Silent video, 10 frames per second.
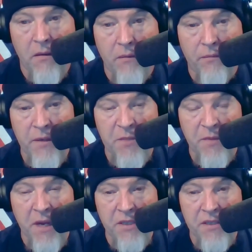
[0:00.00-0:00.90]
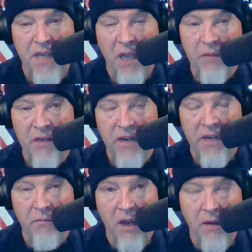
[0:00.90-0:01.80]
Free speech is the element of any
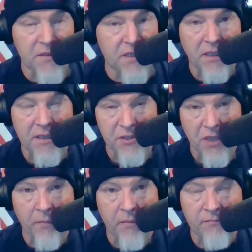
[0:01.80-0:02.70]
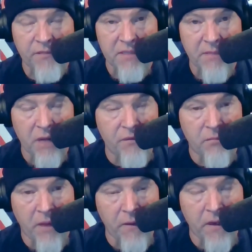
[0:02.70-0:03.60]
democracy, ladies and gentlemen. Doesn't matter if you're
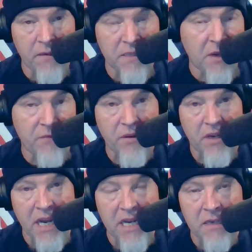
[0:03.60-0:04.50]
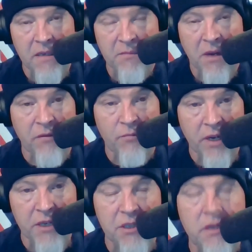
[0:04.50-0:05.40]
American, doesn't matter if you're Canadian, doesn't matter if you're
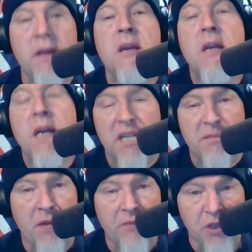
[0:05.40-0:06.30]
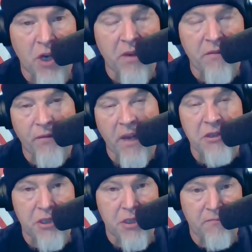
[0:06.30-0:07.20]
British, doesn't matter if you're German,
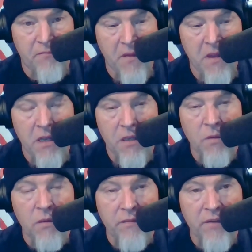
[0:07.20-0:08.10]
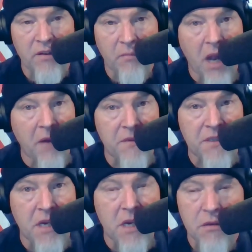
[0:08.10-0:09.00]
French. You live in a
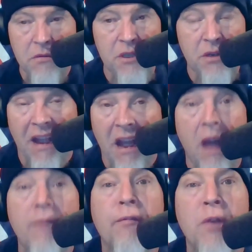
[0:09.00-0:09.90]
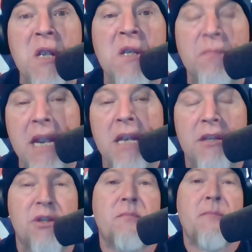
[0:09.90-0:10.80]
democracy, you should have free
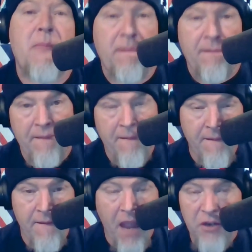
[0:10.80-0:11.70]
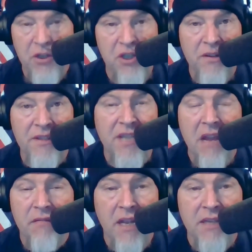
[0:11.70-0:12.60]
speech. And you shouldn't
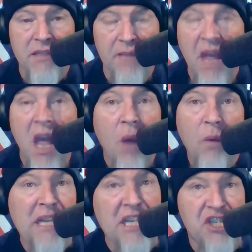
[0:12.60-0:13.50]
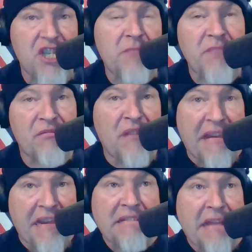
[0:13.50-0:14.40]
say things like, well, it should be
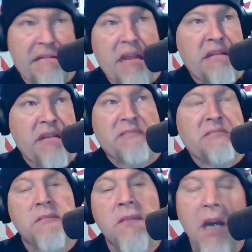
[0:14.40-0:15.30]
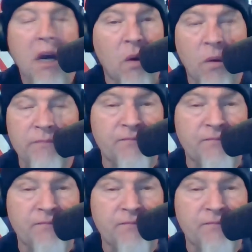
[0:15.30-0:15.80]
regulated. No.